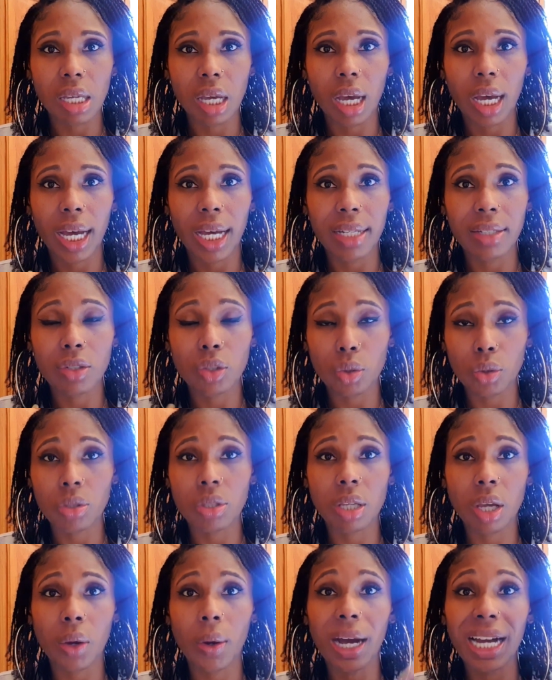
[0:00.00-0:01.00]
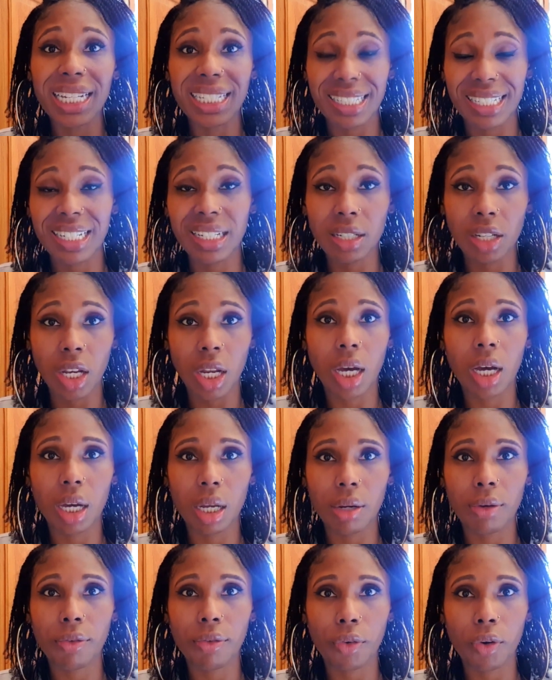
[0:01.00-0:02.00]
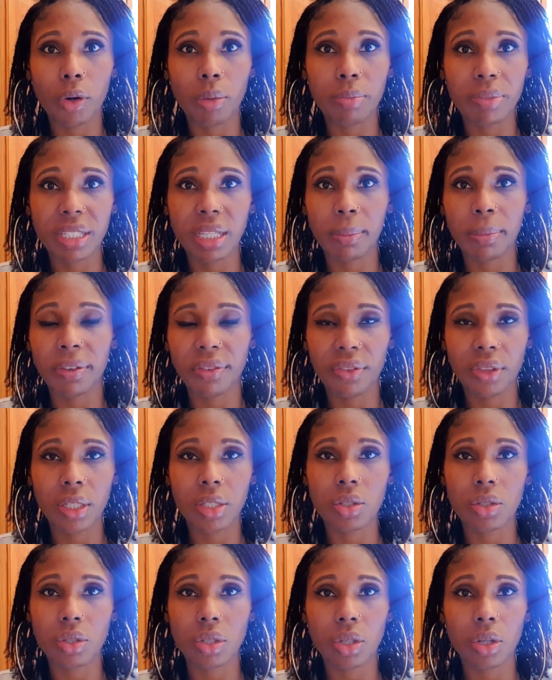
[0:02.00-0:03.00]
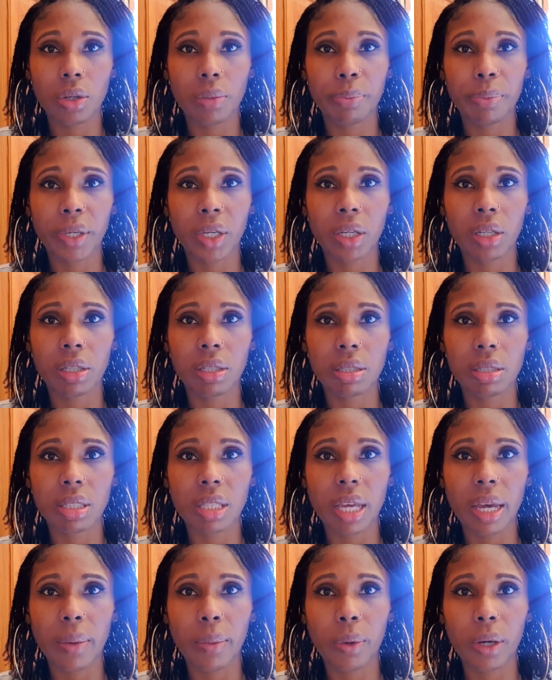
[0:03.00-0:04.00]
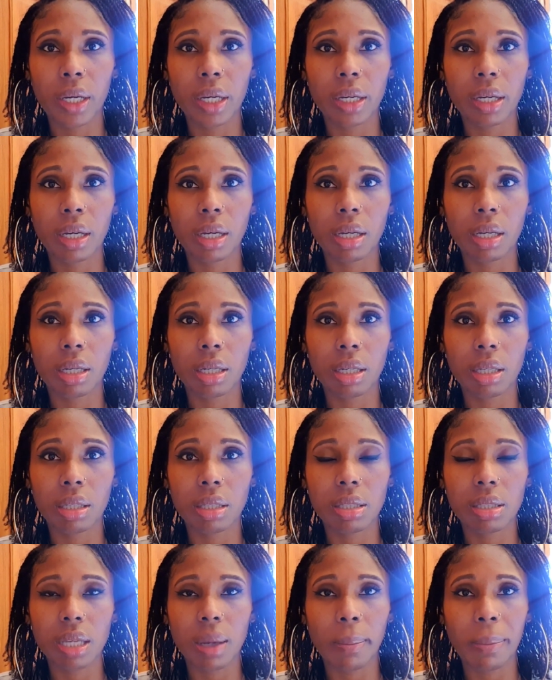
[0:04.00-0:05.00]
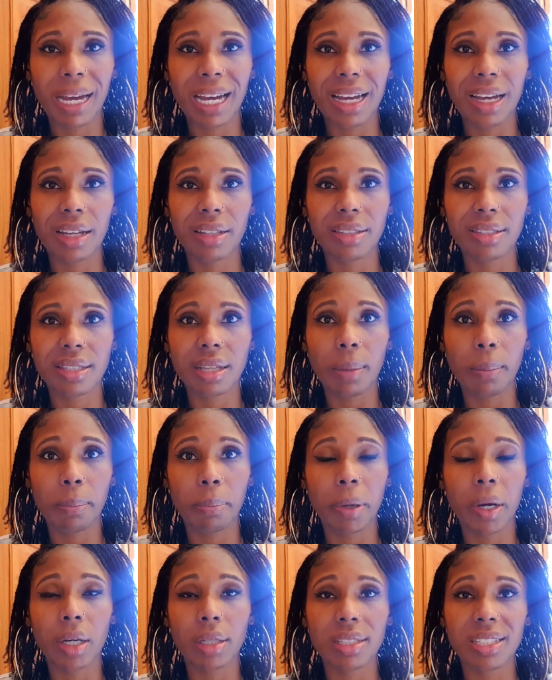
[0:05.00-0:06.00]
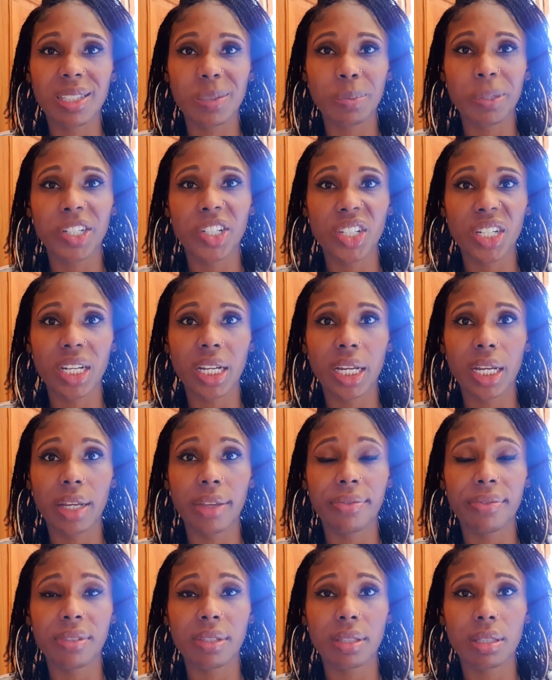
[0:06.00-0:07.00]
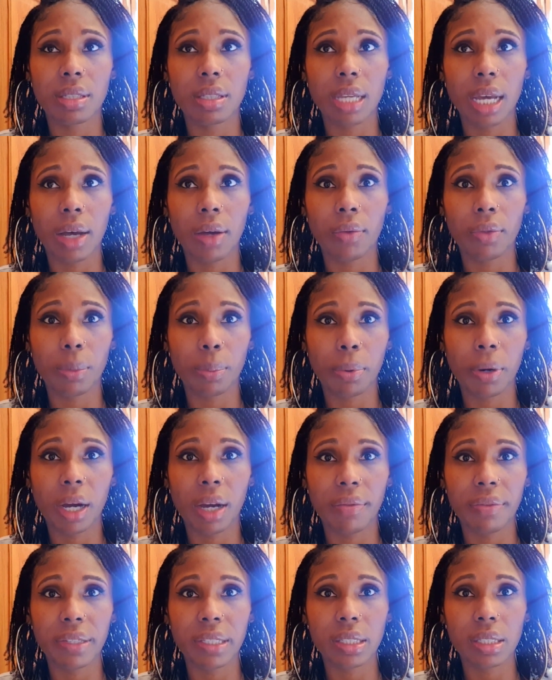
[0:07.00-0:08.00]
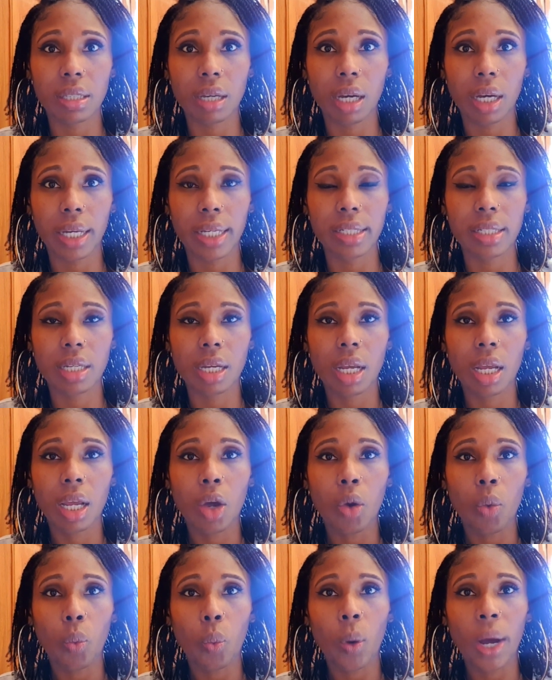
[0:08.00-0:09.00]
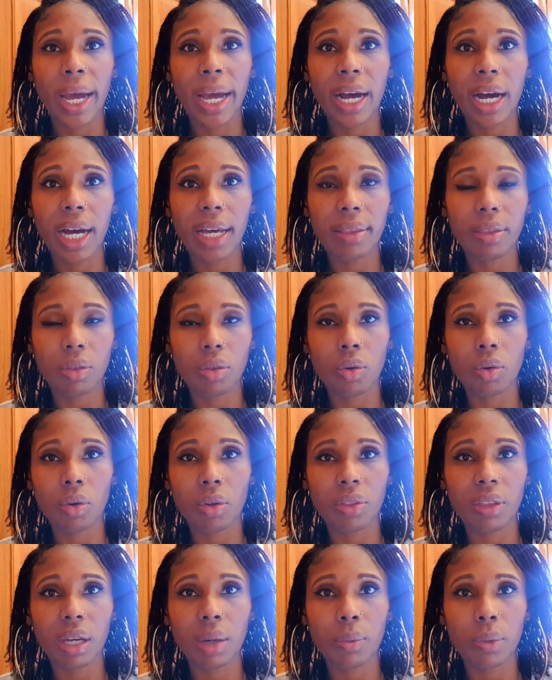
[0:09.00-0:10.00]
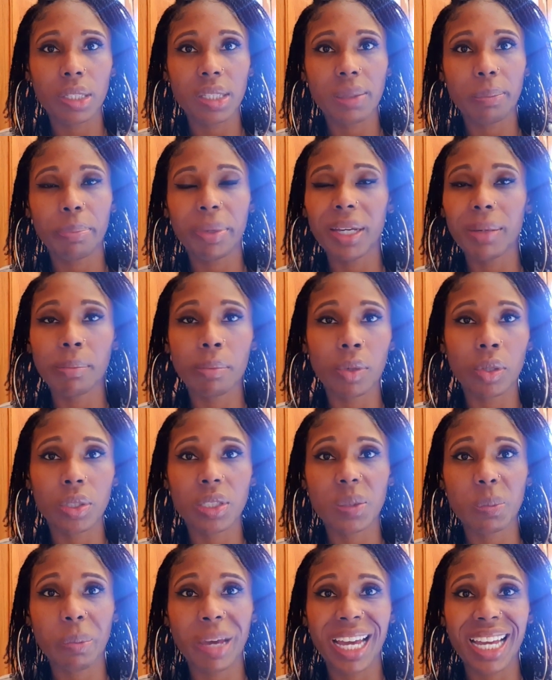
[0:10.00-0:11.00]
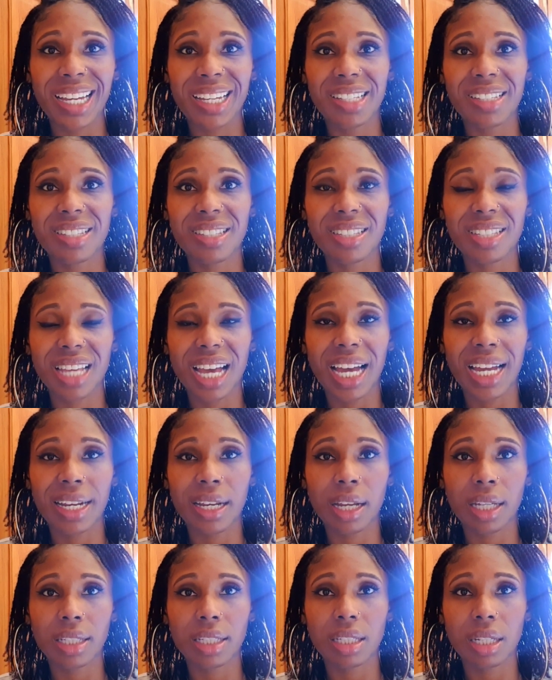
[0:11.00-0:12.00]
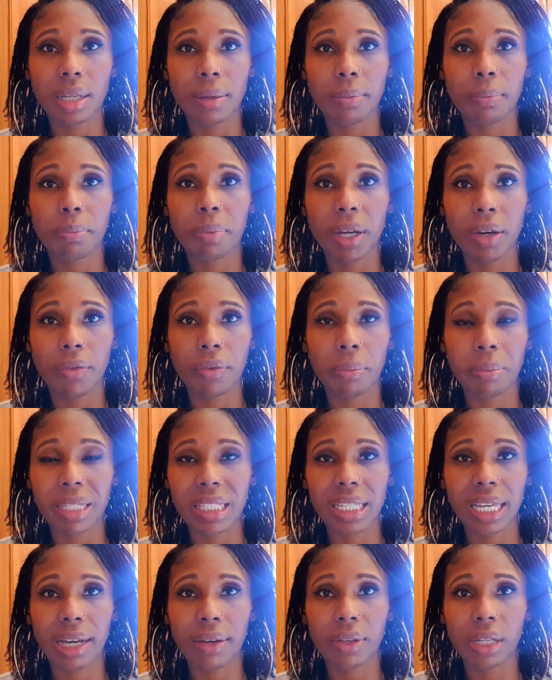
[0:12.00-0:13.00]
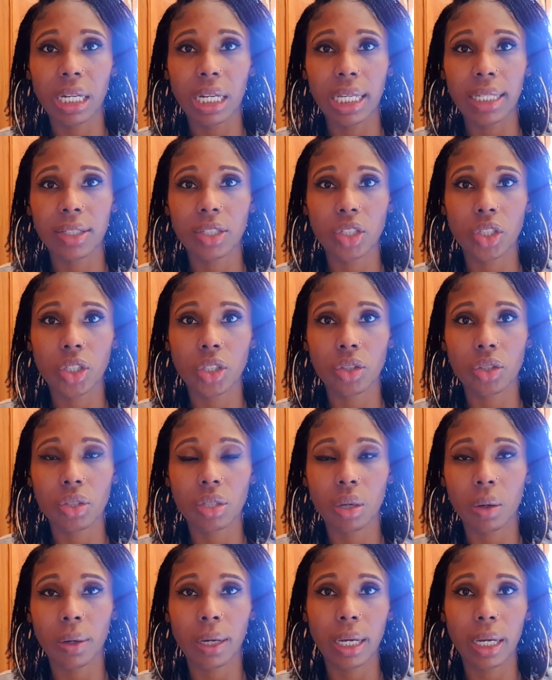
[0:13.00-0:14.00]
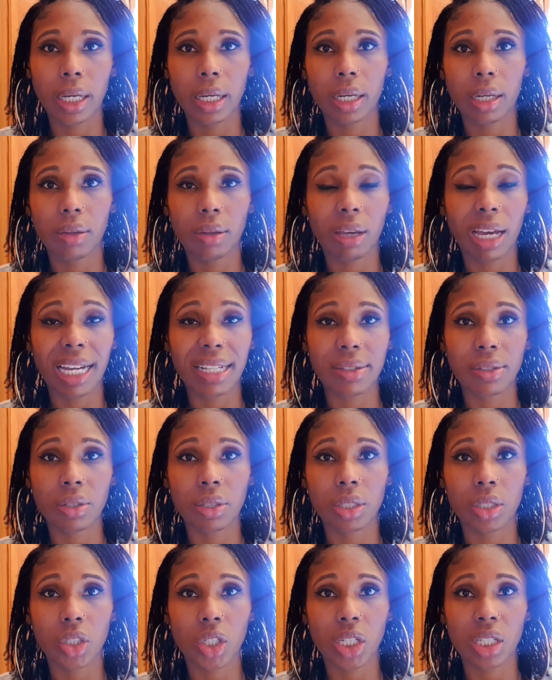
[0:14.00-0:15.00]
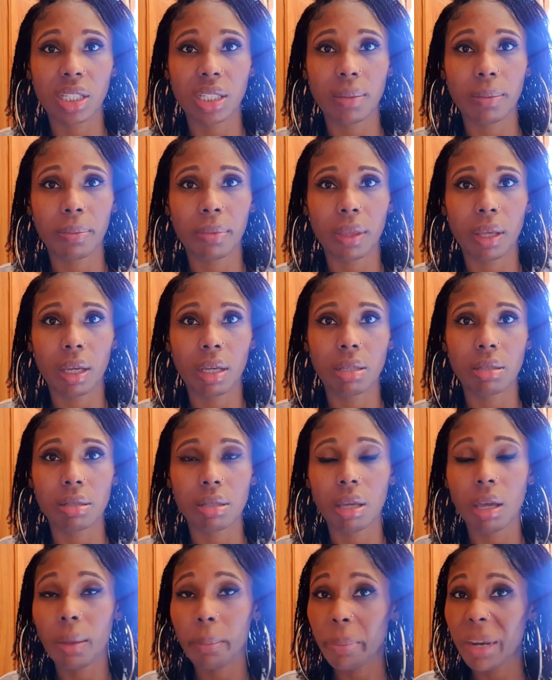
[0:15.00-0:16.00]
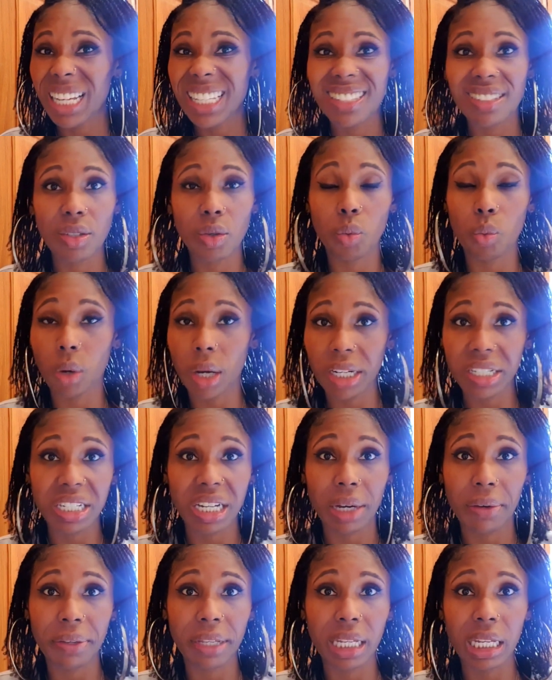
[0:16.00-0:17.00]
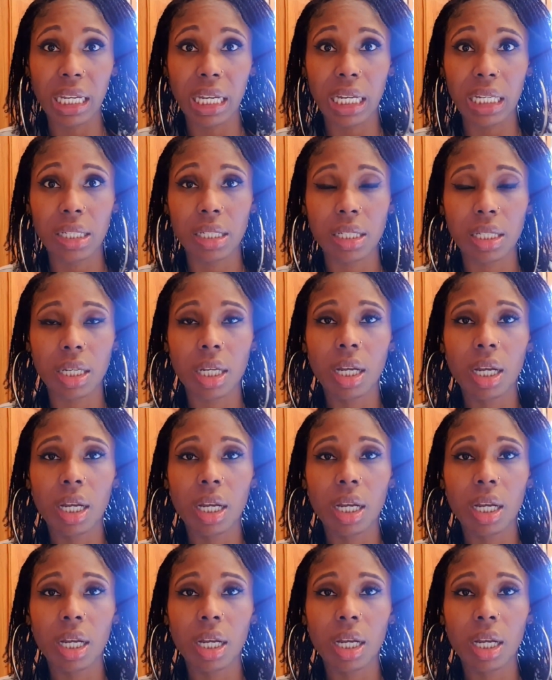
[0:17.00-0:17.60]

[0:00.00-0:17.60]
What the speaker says: And also I did learn from some of this too, because there were some parts, especially down the private side, where I thought there was a bit more space and I did a bit of a miscalculation, so I had to adjust some things, but it still worked out in the end.